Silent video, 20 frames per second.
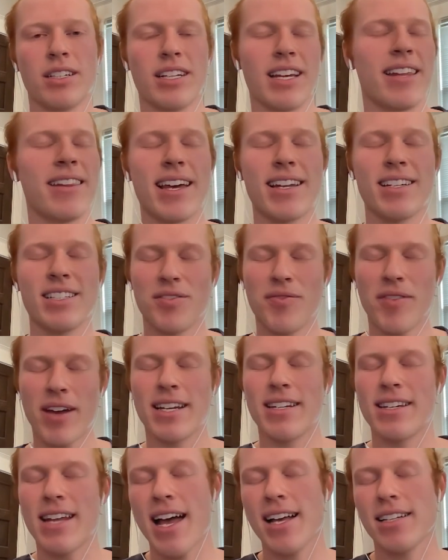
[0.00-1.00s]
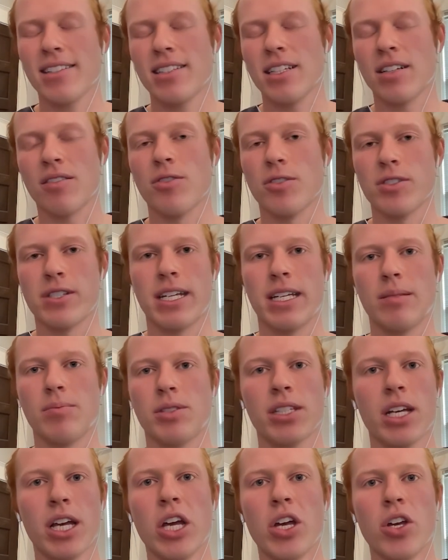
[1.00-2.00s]
and that is fantastic for
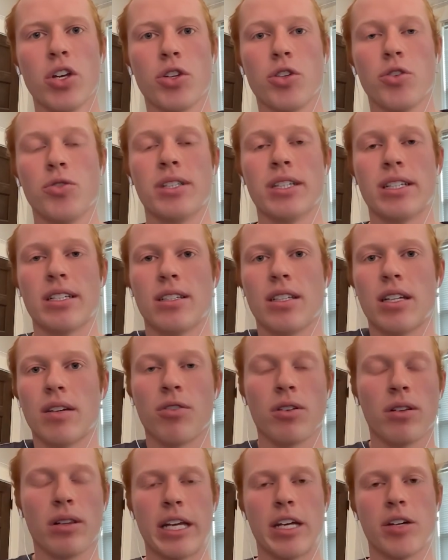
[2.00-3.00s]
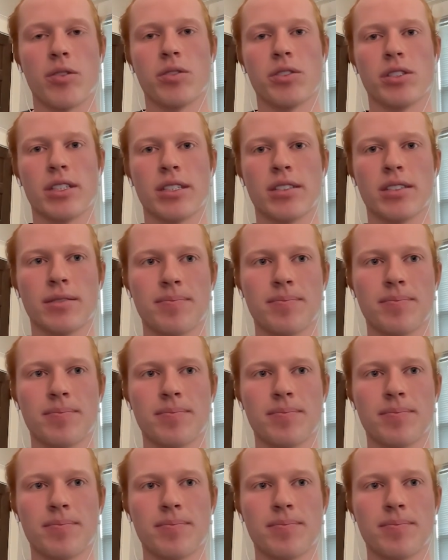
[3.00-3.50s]
teams using different languages.